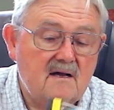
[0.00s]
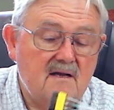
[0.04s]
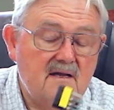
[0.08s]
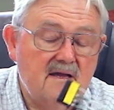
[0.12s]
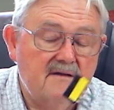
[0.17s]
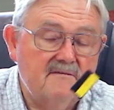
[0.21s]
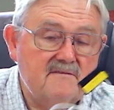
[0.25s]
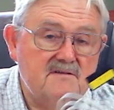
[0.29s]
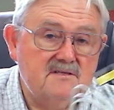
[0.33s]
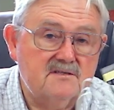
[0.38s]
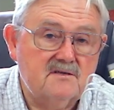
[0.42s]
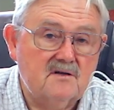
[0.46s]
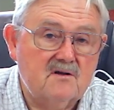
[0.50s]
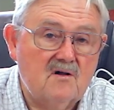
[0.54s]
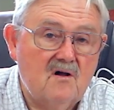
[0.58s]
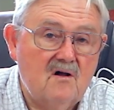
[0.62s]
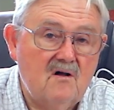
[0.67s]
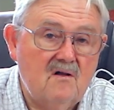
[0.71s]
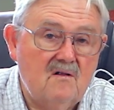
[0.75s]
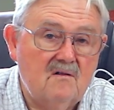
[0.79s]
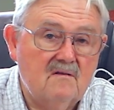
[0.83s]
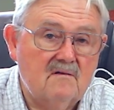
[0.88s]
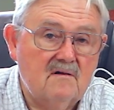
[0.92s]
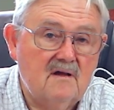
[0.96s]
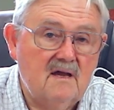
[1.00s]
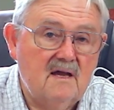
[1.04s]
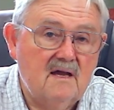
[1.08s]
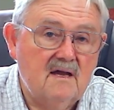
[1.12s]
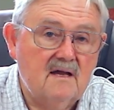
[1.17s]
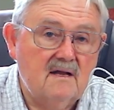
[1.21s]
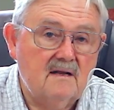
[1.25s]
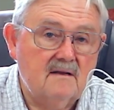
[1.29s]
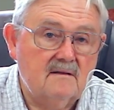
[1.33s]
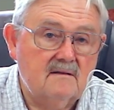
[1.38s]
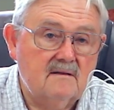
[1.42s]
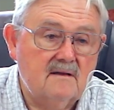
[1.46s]
give us a call
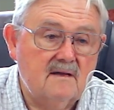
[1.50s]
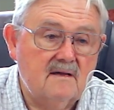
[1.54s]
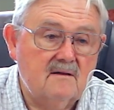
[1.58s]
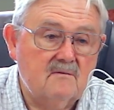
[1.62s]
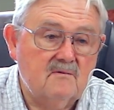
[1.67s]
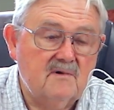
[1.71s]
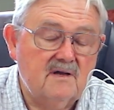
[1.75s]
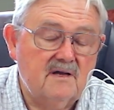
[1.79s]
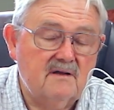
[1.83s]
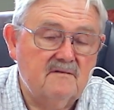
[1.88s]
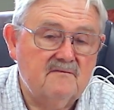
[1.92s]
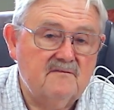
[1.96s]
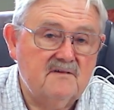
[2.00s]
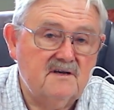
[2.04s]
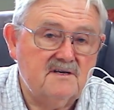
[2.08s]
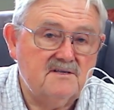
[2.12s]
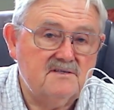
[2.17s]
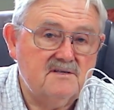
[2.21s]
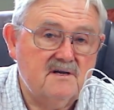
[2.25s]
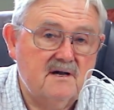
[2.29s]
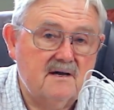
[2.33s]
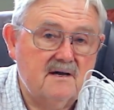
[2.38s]
and we can fix you